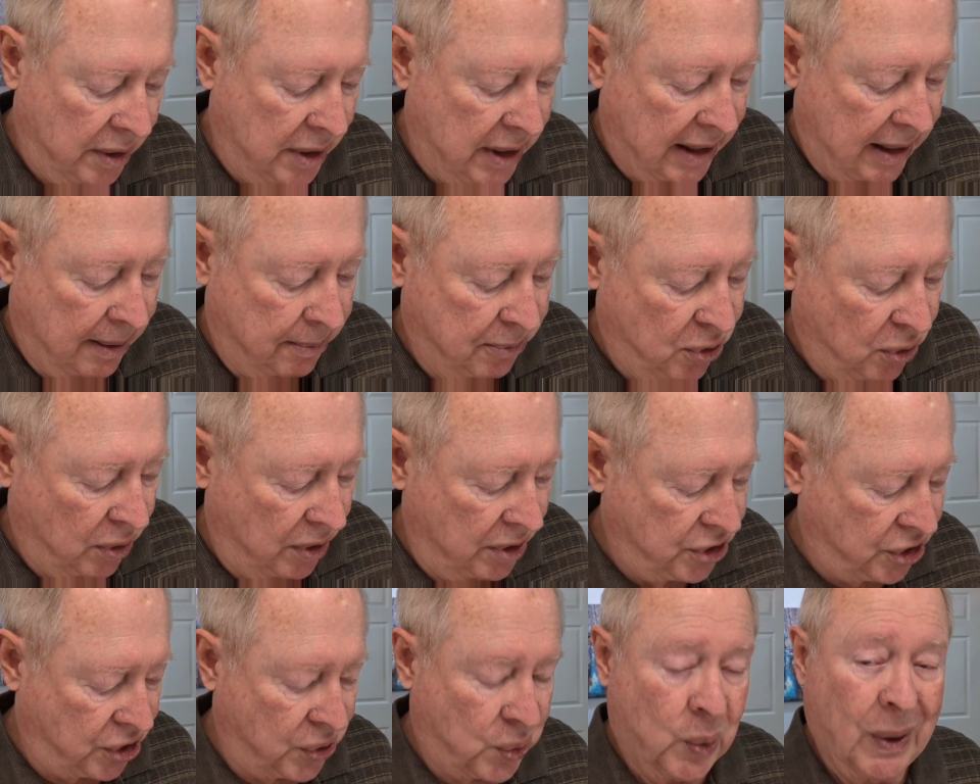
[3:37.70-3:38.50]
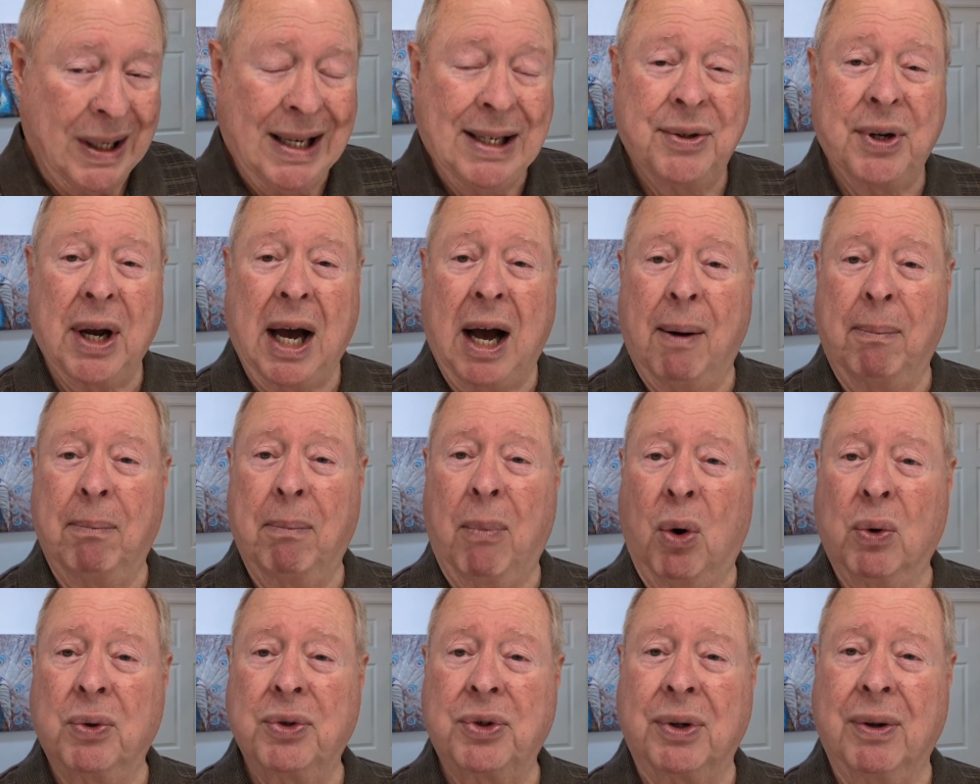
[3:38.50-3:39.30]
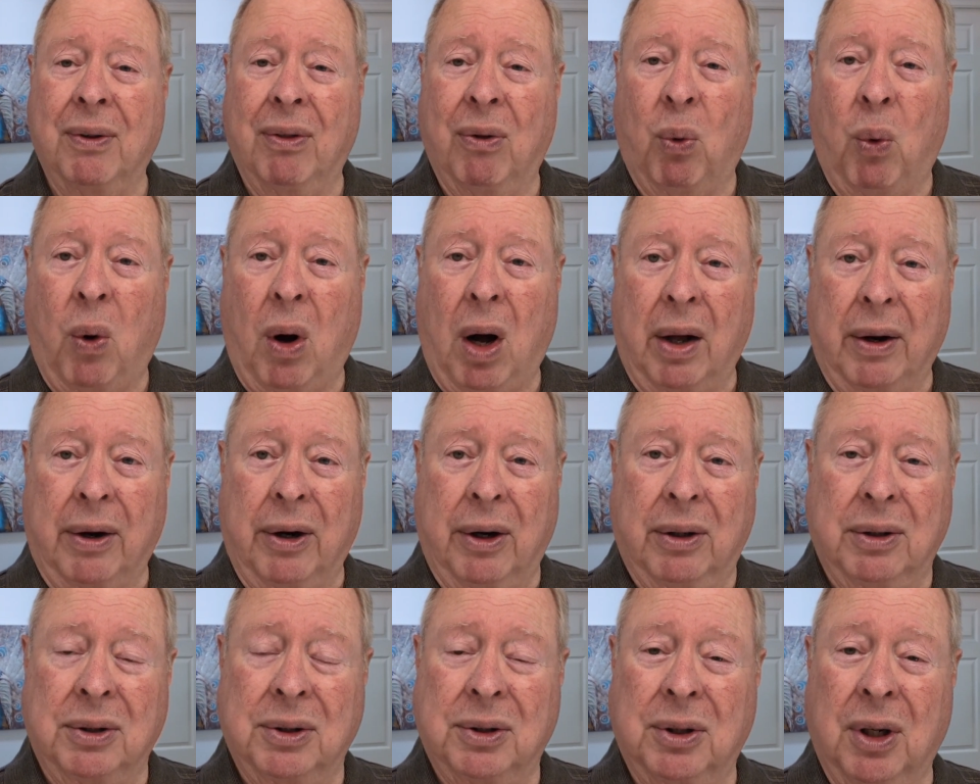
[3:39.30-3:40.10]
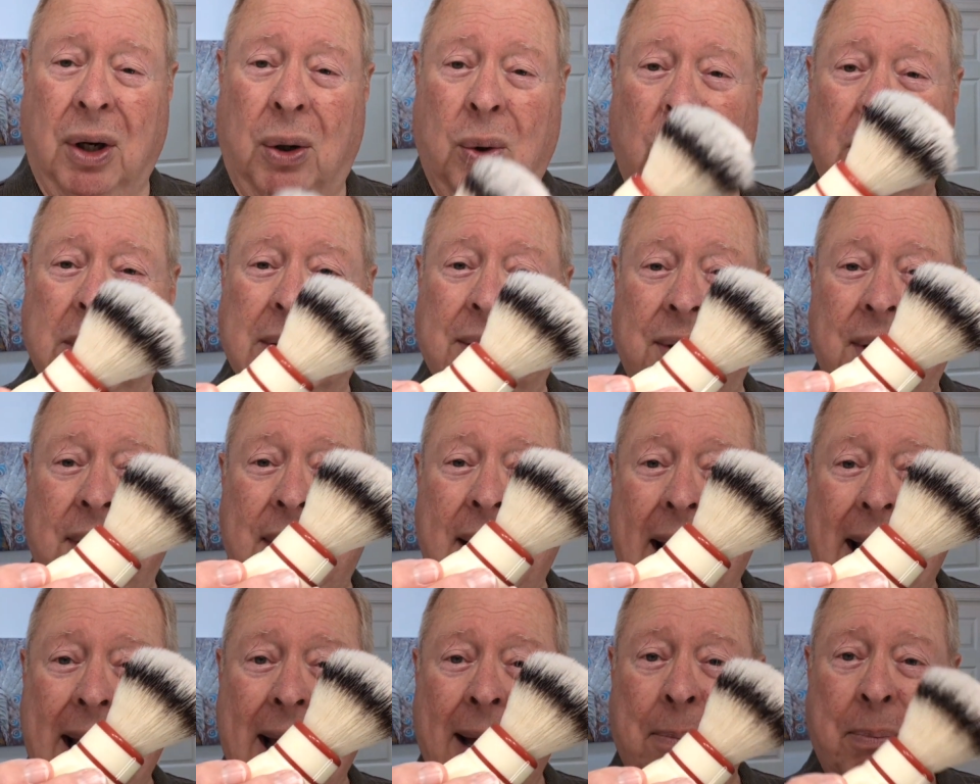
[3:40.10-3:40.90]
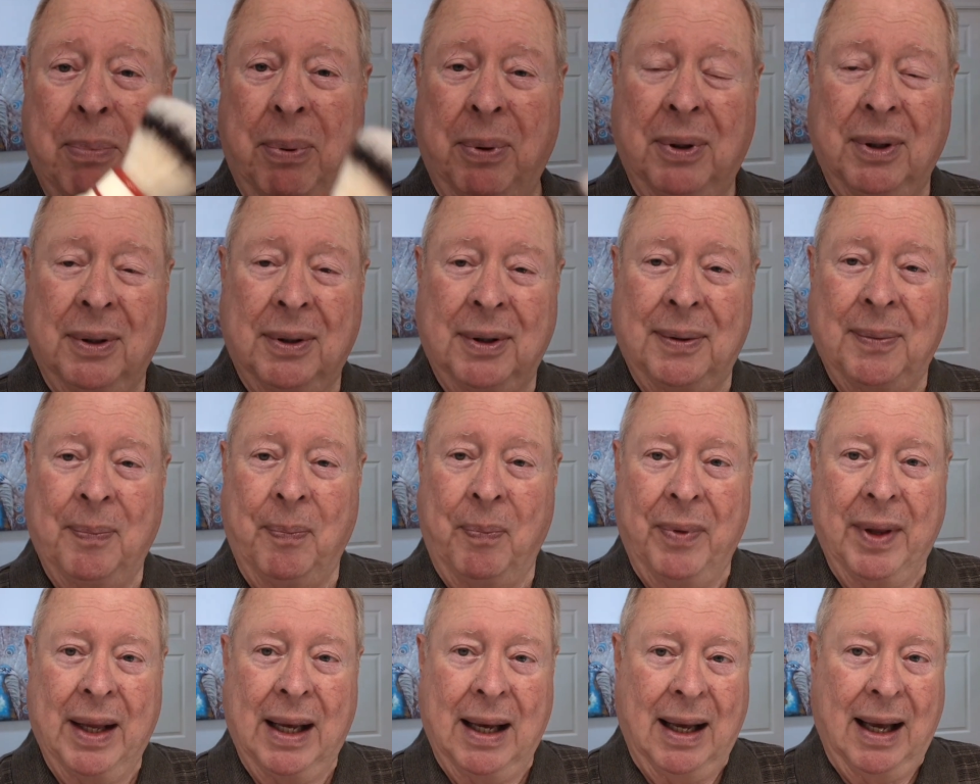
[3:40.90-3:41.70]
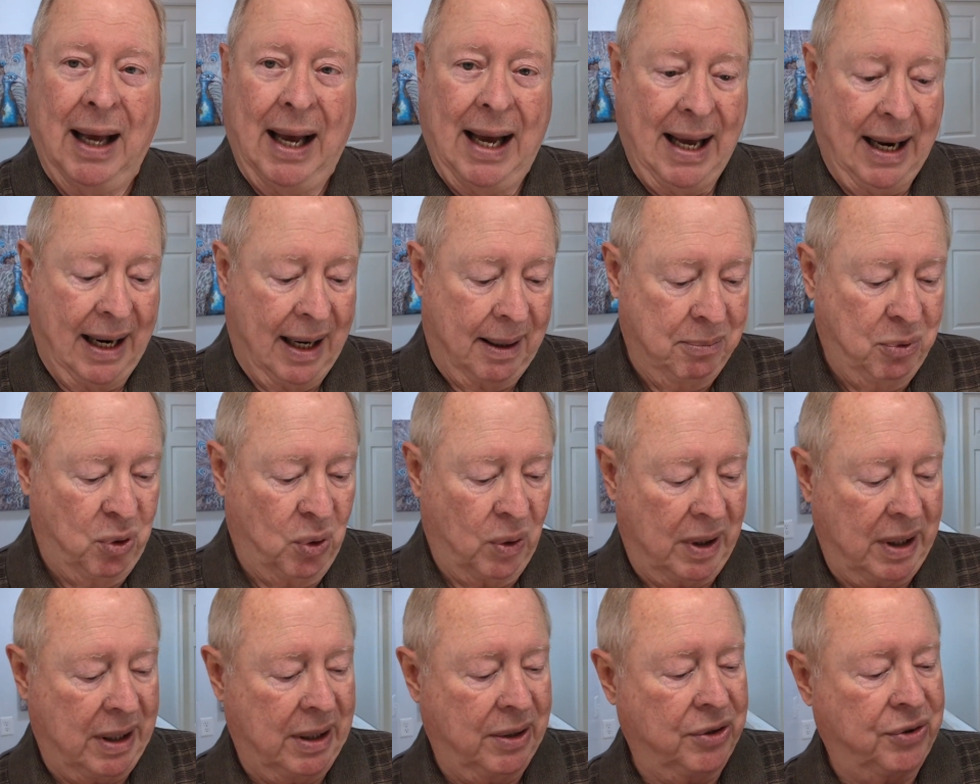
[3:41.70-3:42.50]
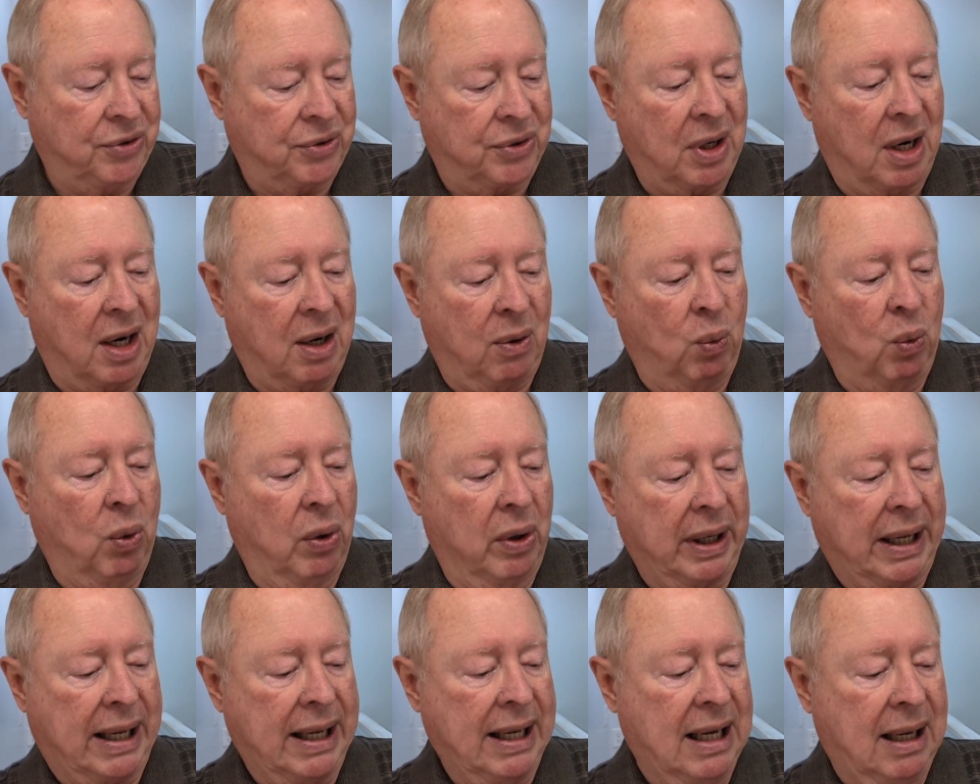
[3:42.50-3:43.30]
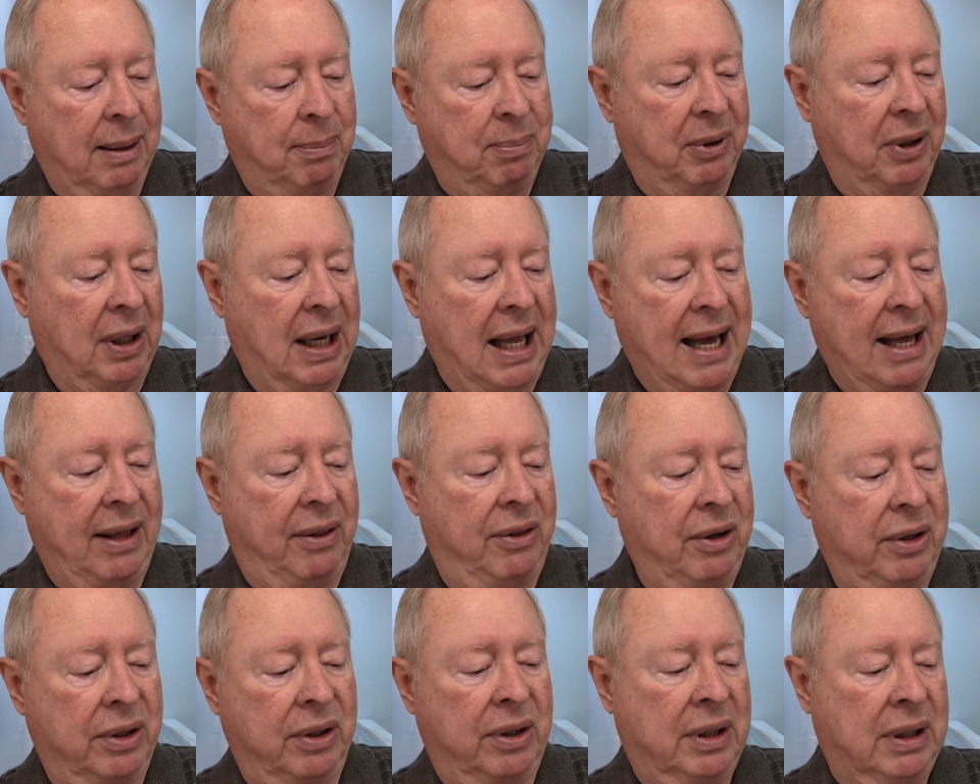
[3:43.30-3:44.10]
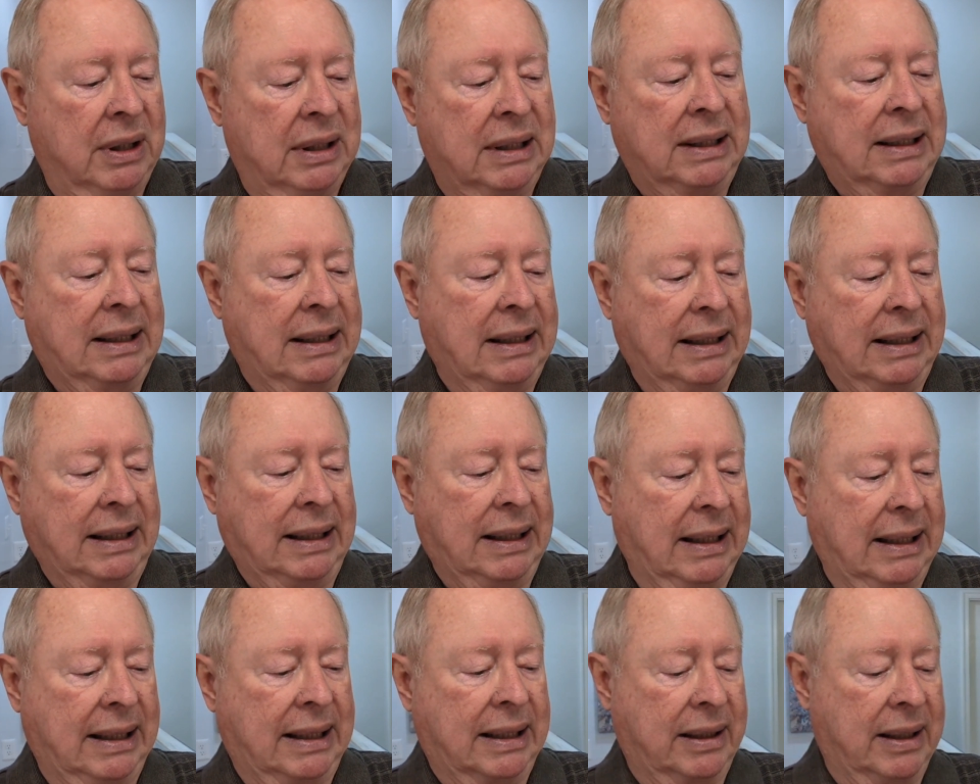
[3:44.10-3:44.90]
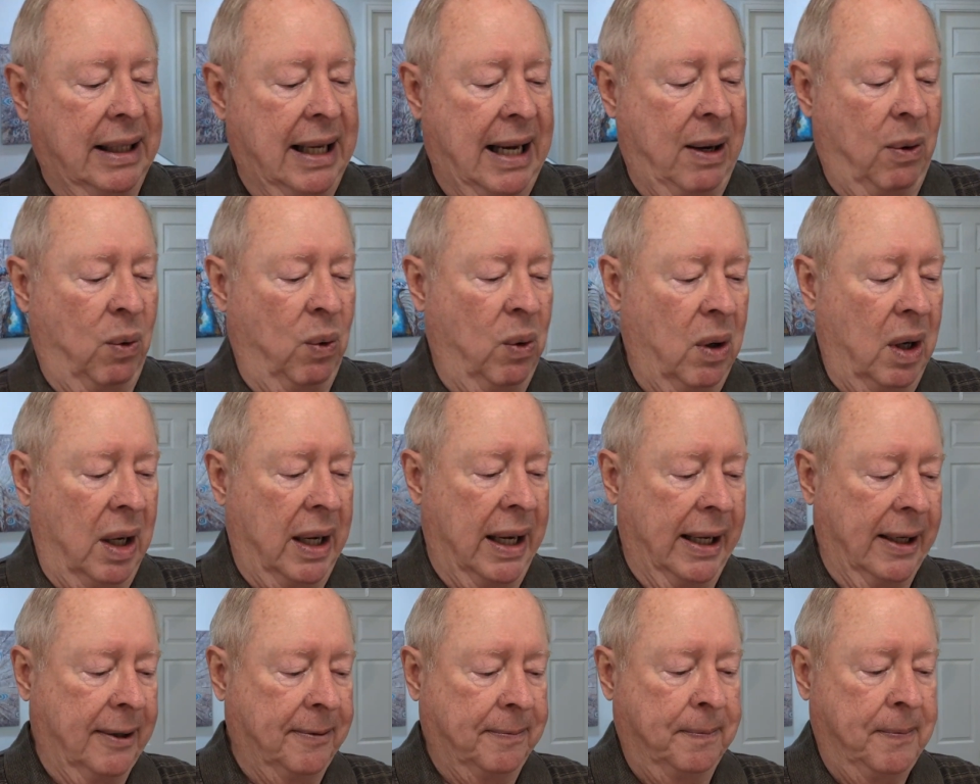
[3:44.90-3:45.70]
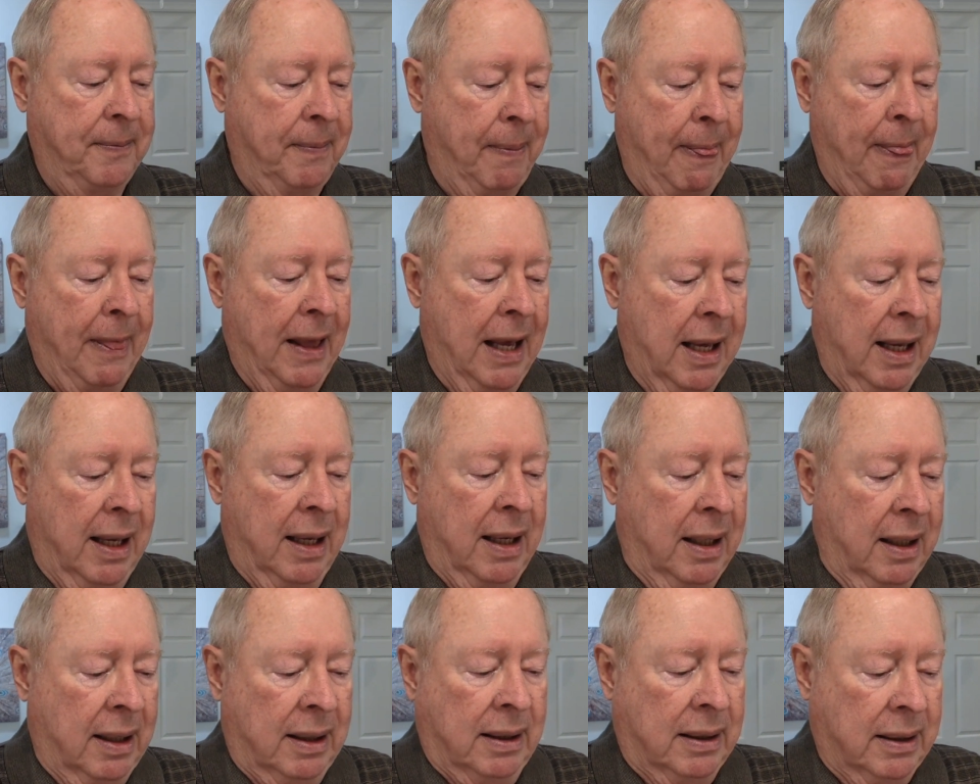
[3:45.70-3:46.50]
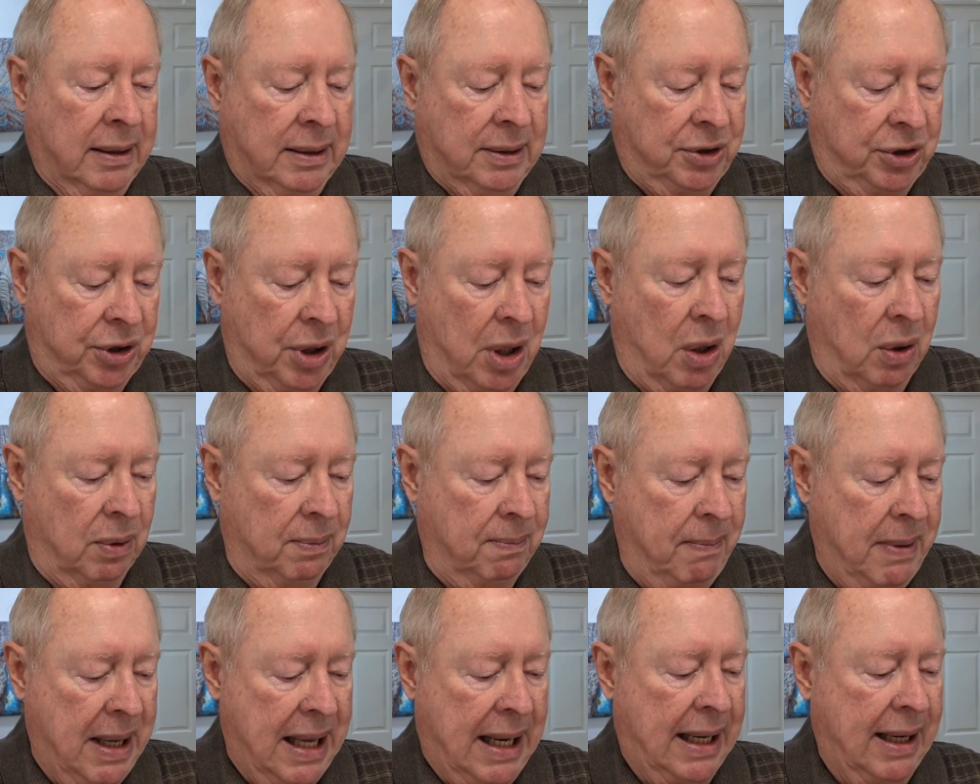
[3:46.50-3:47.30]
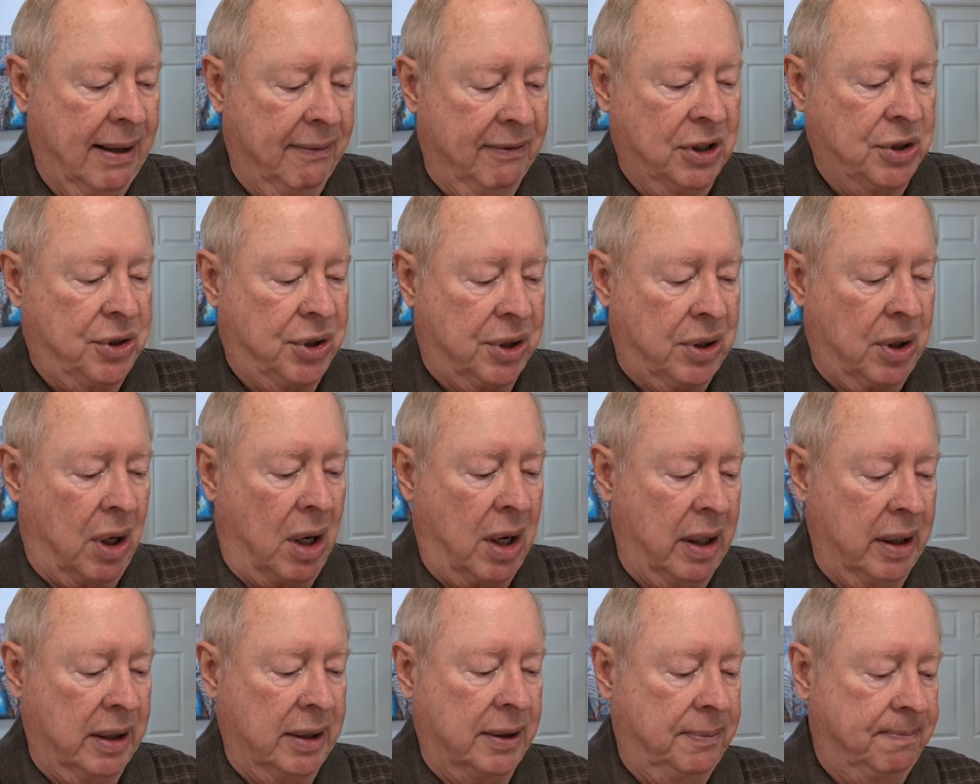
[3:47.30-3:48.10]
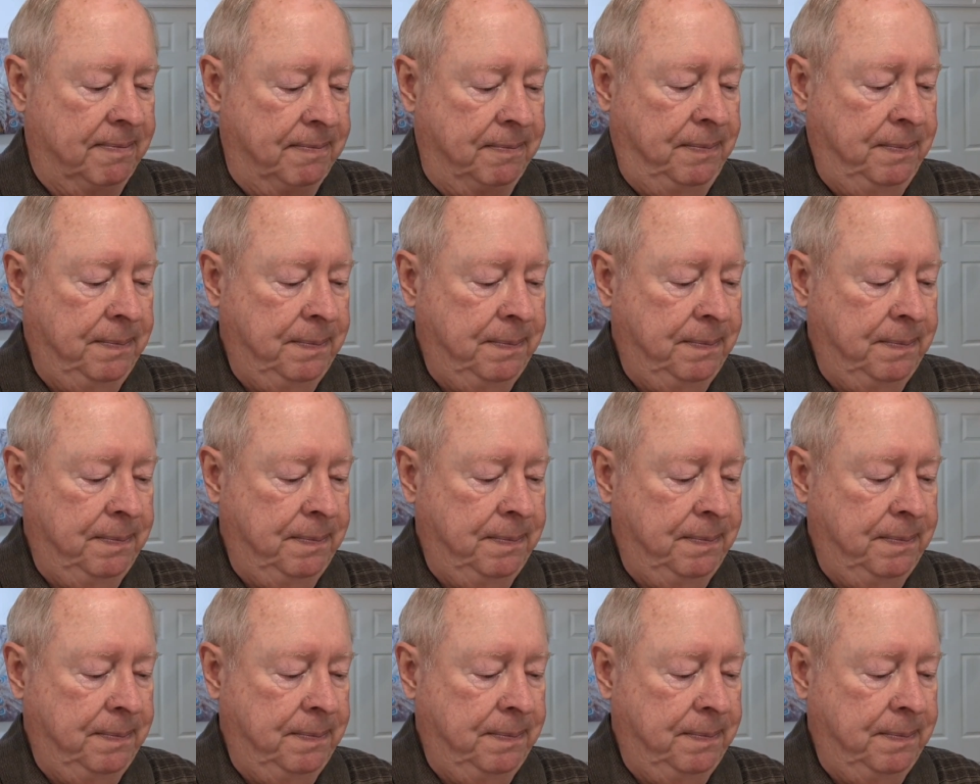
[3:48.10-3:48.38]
I'm going to squeeze out most of the water. So it's damp, and I'm going to start working up a lather in that way. So many of us started